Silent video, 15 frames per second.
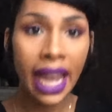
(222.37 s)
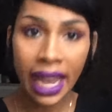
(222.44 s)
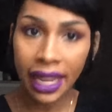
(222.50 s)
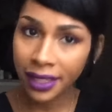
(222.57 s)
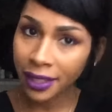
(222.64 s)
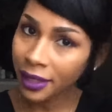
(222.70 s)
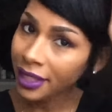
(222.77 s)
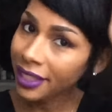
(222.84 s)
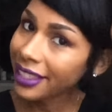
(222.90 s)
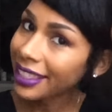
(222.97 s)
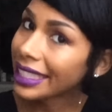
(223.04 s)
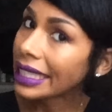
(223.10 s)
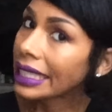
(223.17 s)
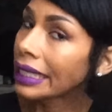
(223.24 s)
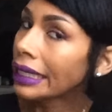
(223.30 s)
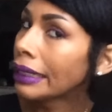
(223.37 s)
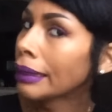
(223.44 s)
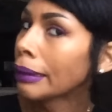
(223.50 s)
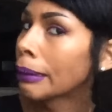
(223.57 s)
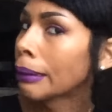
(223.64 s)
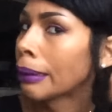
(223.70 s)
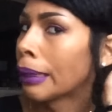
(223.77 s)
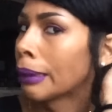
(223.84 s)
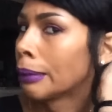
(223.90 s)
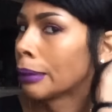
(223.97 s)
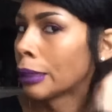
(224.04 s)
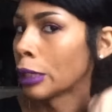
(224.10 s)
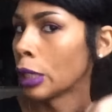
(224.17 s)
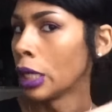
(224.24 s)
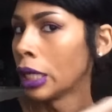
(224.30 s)
As you can see, look at
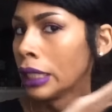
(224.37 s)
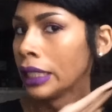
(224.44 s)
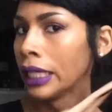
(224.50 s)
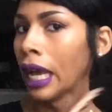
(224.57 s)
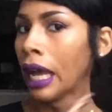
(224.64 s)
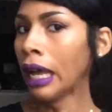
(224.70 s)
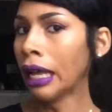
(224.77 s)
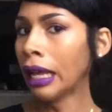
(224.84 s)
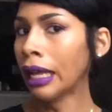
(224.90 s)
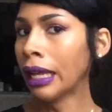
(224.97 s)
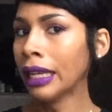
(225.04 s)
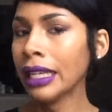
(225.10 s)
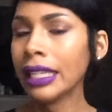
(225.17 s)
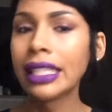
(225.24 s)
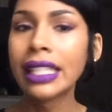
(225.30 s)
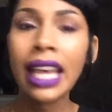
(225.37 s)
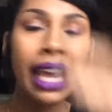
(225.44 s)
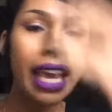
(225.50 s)
that shine. Yes!